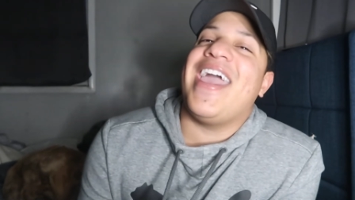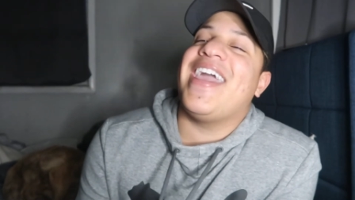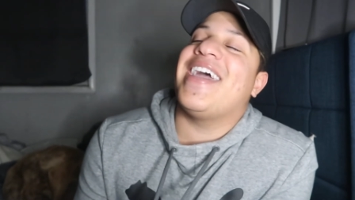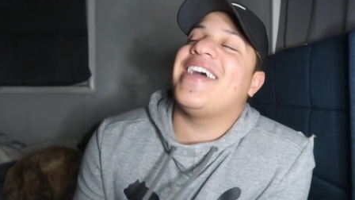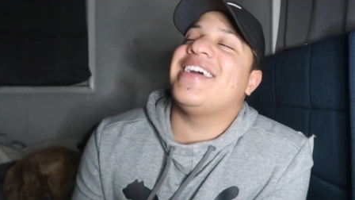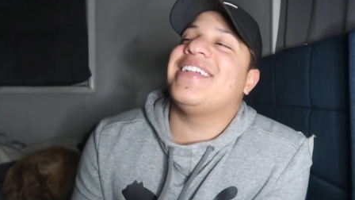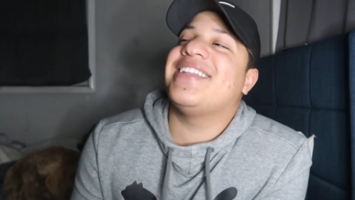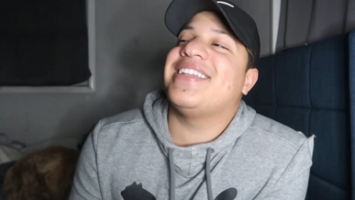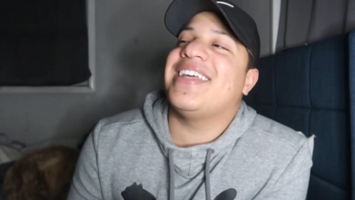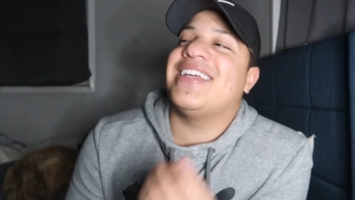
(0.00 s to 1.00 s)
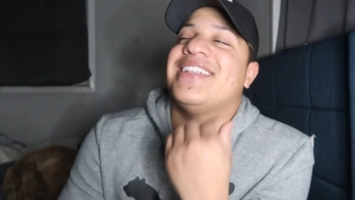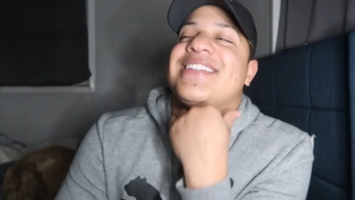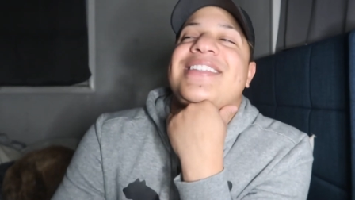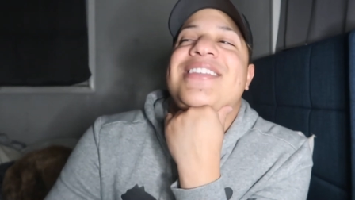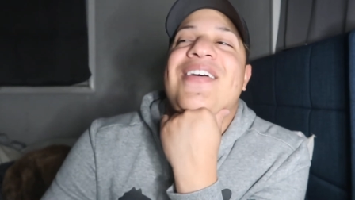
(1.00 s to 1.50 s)
And
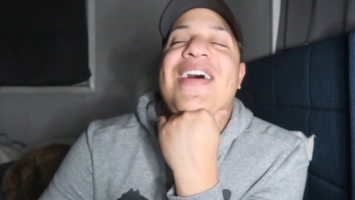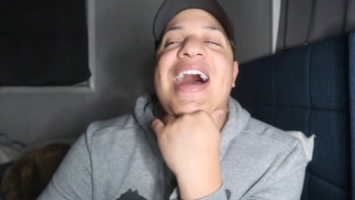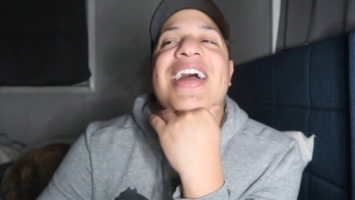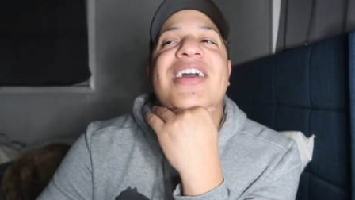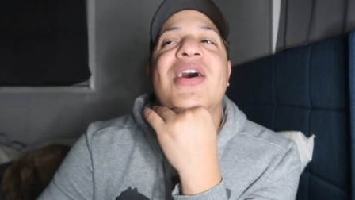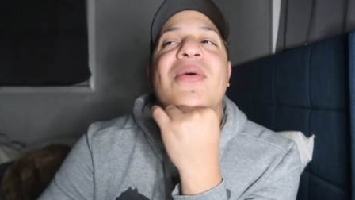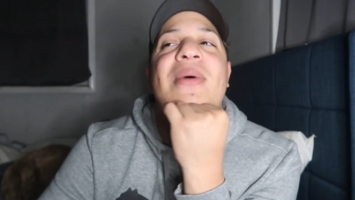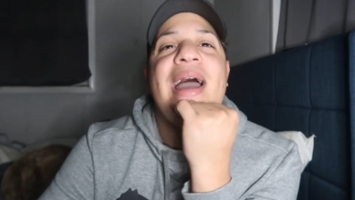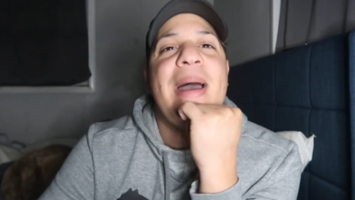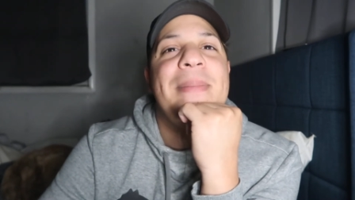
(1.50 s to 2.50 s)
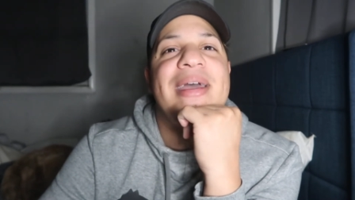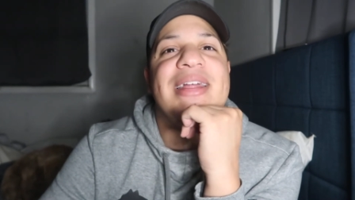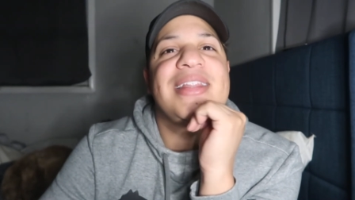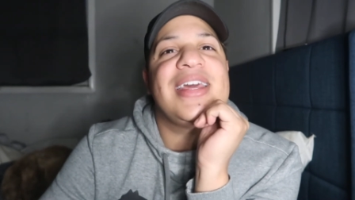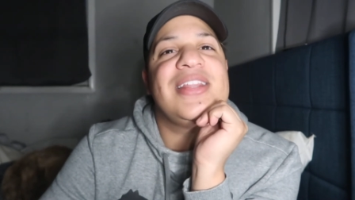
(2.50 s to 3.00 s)
so I go, what
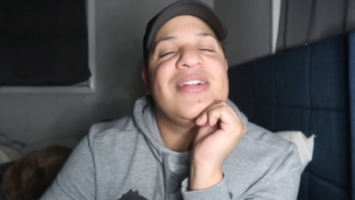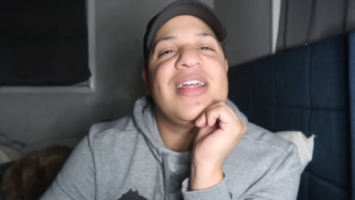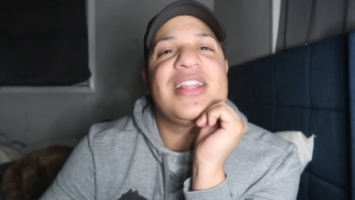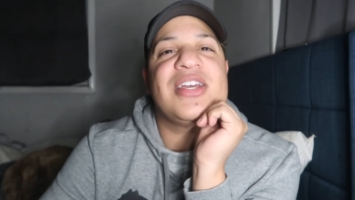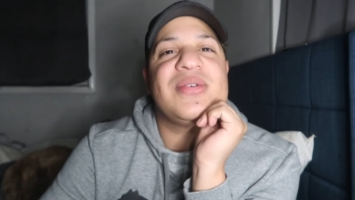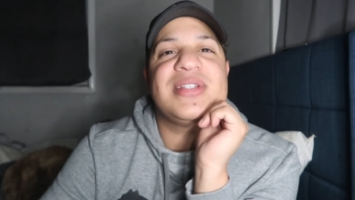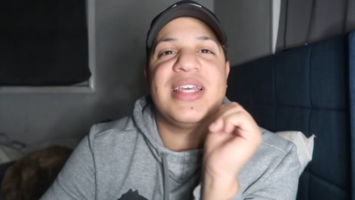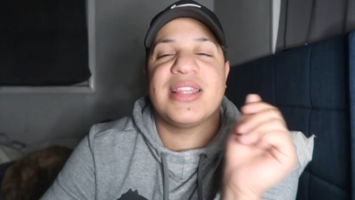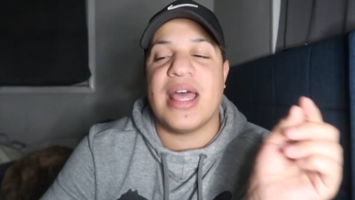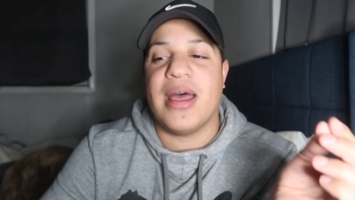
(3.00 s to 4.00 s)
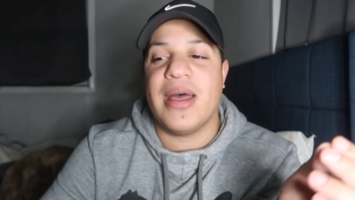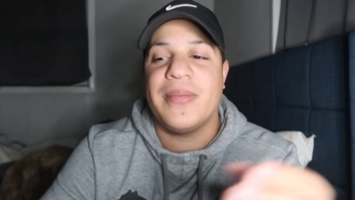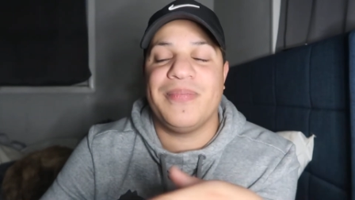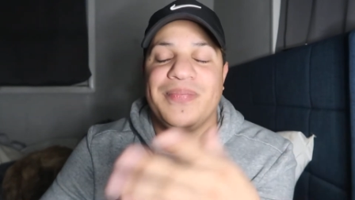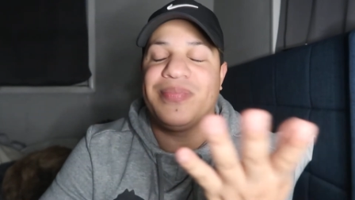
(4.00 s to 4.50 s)
happened? And they're like, there was like
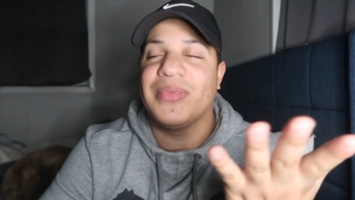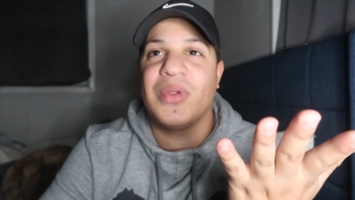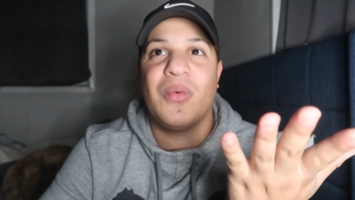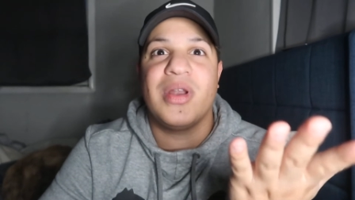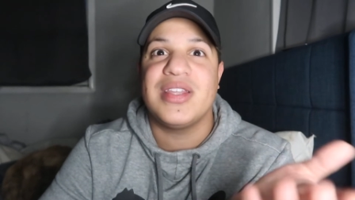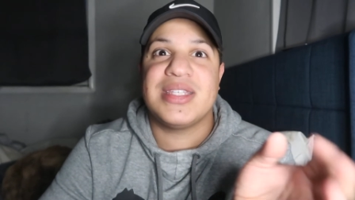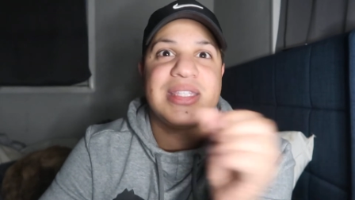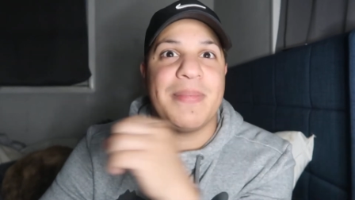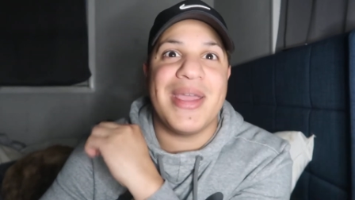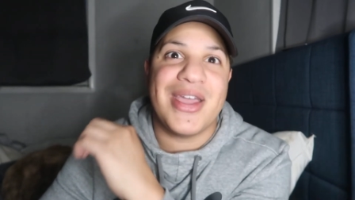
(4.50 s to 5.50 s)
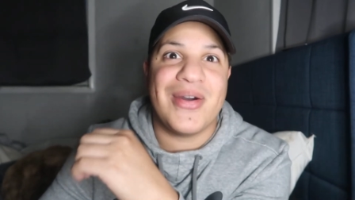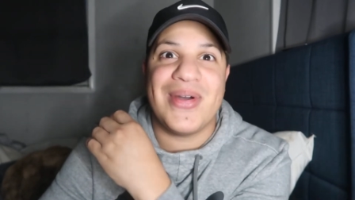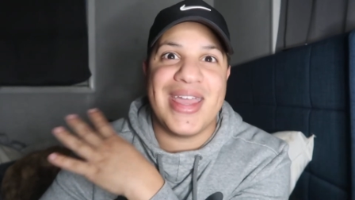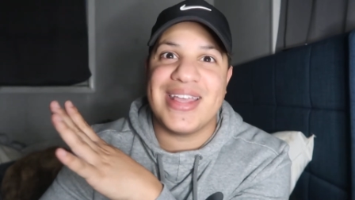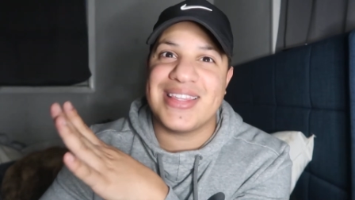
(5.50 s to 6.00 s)
the, what is it, the
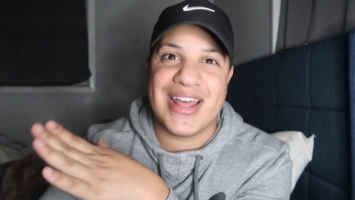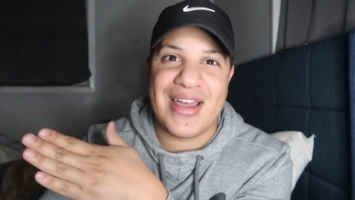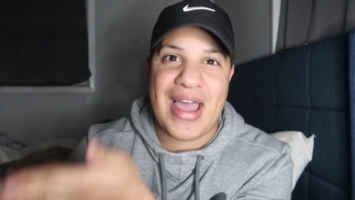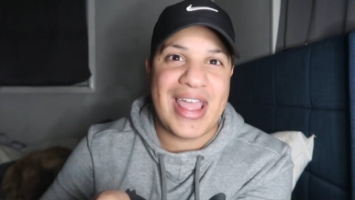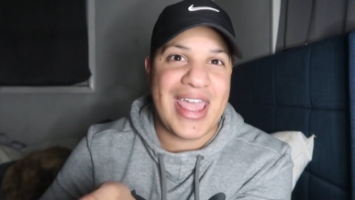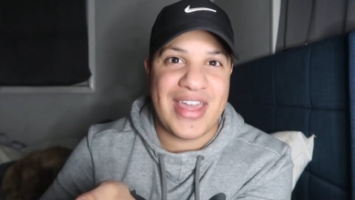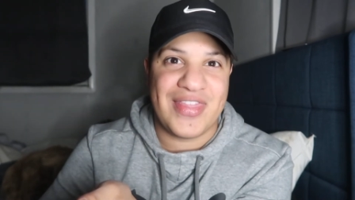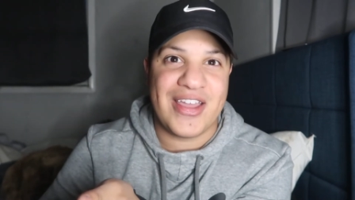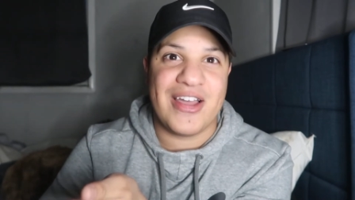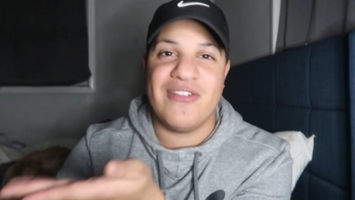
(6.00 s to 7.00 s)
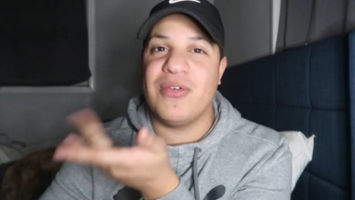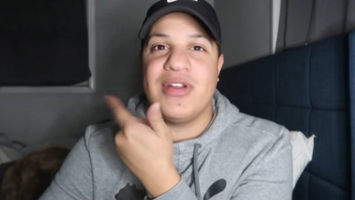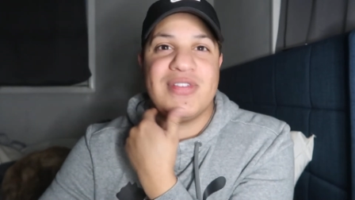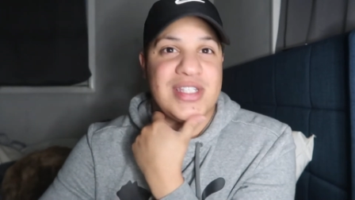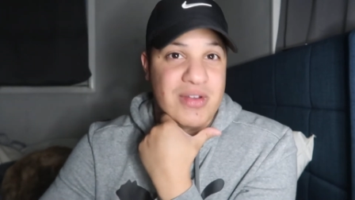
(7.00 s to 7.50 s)
bingo ink that I can't think of,
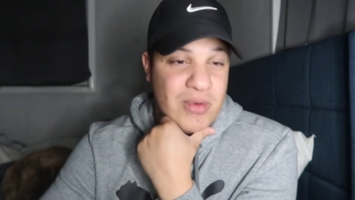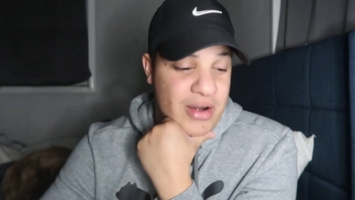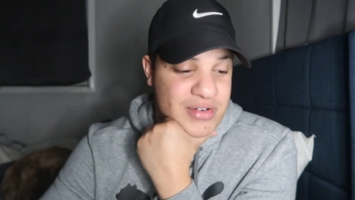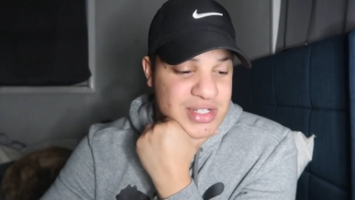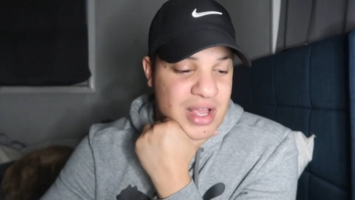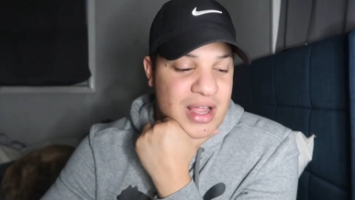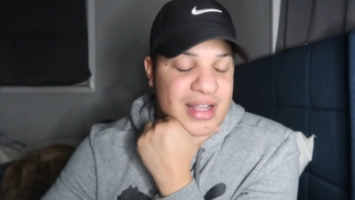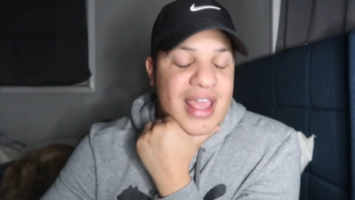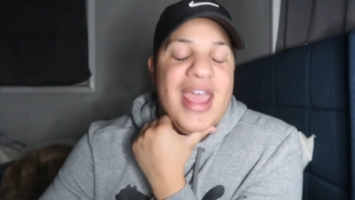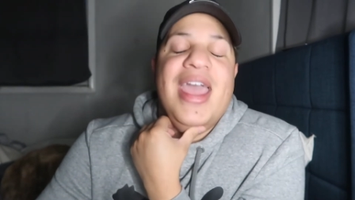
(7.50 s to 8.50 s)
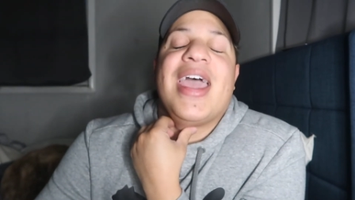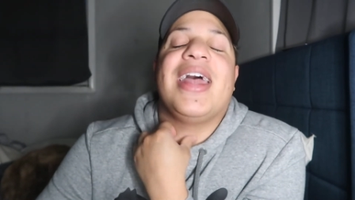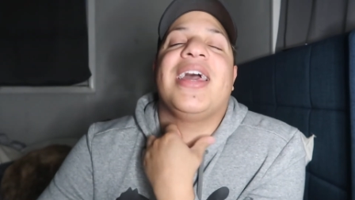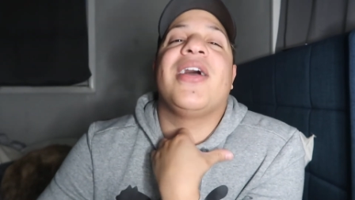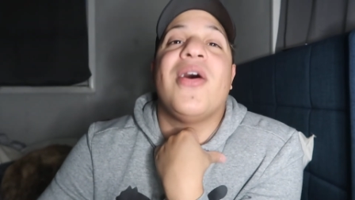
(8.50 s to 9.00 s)
whatever it's, whatever it's called.
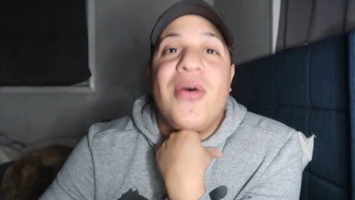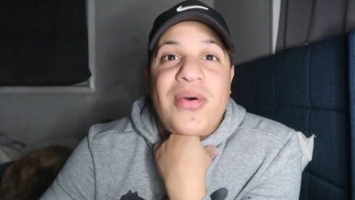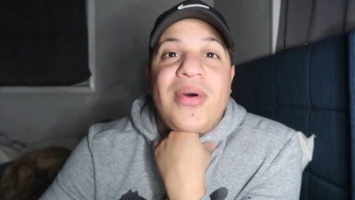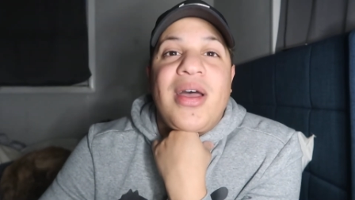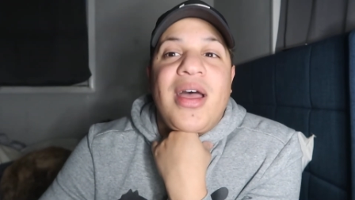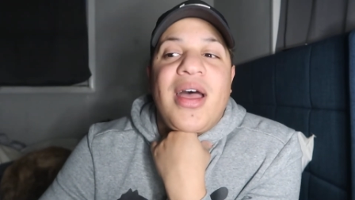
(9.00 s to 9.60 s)
And I go,